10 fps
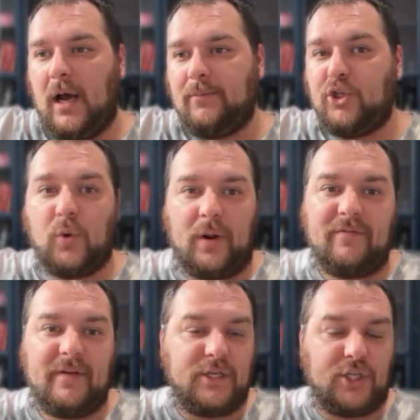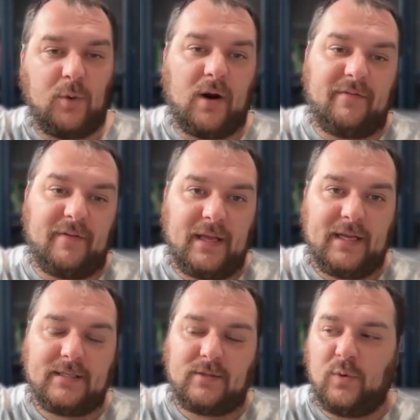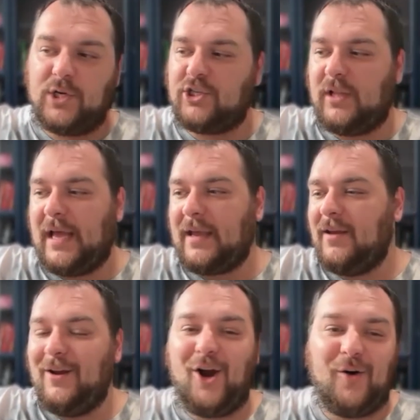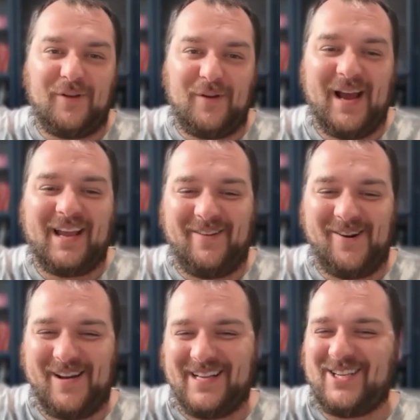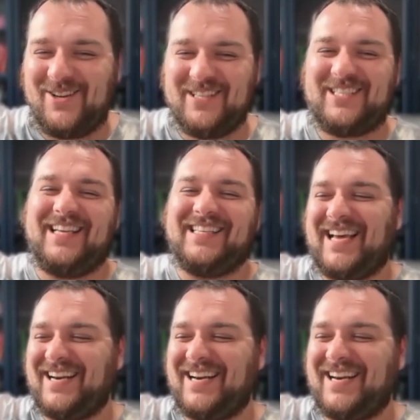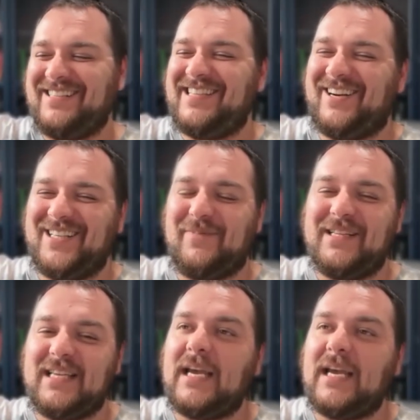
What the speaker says: join fee to our affiliates, which like hopefully I'm not giving away too much of the insider secrets, but it's like